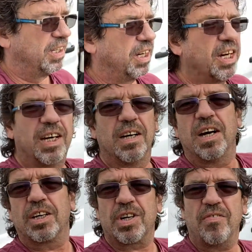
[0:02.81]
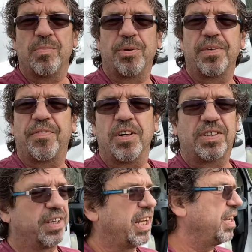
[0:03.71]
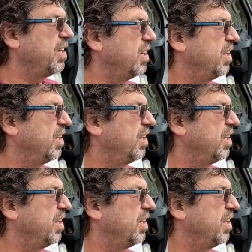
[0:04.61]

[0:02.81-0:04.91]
I traveled pretty far today.